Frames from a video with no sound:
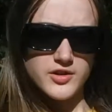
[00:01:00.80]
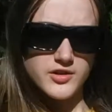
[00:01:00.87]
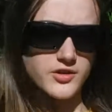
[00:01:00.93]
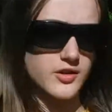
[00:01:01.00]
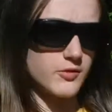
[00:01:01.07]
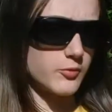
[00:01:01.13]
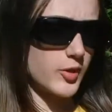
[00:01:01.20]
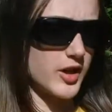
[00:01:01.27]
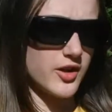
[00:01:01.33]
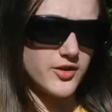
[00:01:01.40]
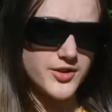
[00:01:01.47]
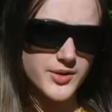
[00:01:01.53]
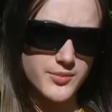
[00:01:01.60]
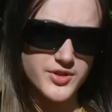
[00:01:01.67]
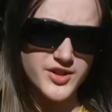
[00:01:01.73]
So then why are
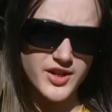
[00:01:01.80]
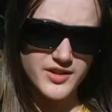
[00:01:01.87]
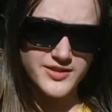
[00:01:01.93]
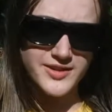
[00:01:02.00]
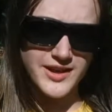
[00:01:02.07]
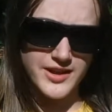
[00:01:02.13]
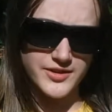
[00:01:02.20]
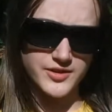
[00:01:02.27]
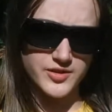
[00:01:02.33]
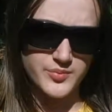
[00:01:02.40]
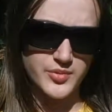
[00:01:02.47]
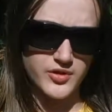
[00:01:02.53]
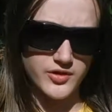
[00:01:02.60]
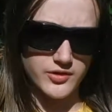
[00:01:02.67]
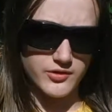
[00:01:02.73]
some sunglasses
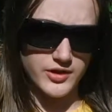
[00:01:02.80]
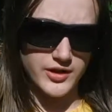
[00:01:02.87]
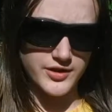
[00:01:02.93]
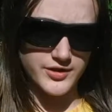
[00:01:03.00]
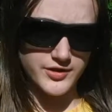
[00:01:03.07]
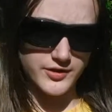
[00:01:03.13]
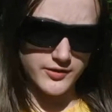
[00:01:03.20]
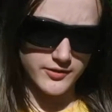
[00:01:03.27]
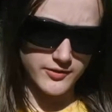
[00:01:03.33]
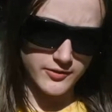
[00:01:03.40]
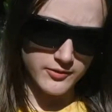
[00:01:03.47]
polarized?